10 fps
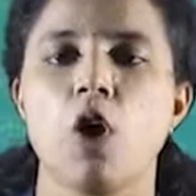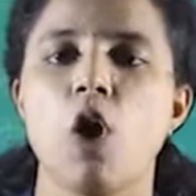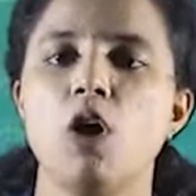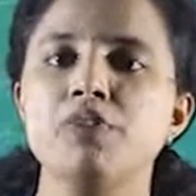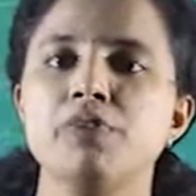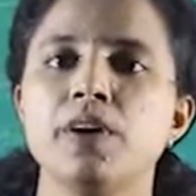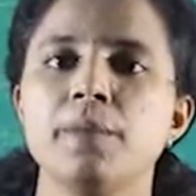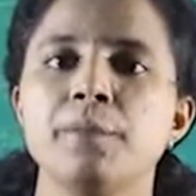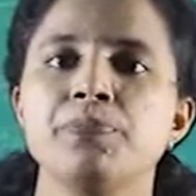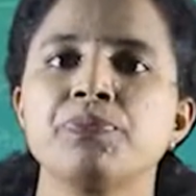
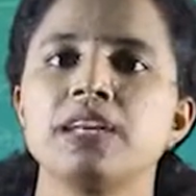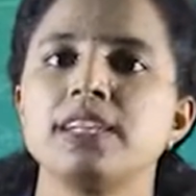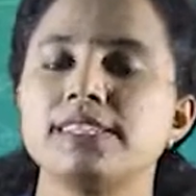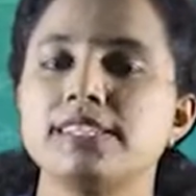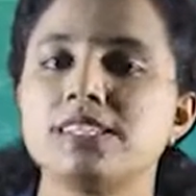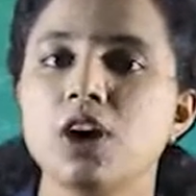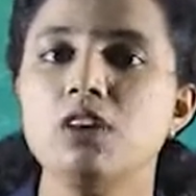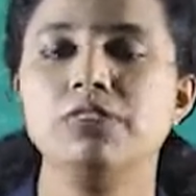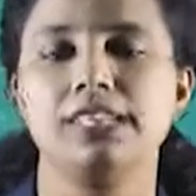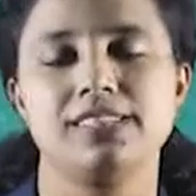
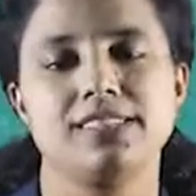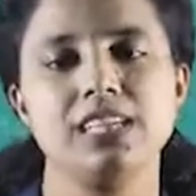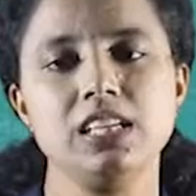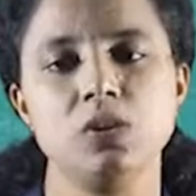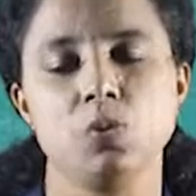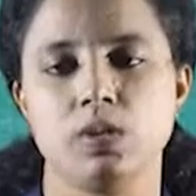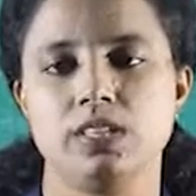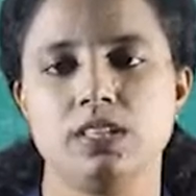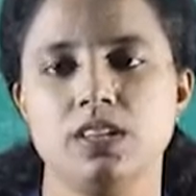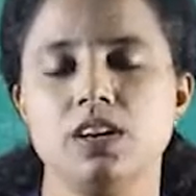of distinct
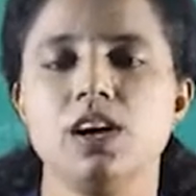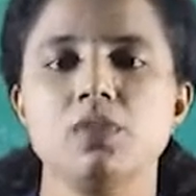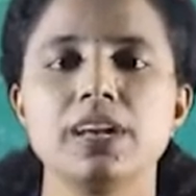vision.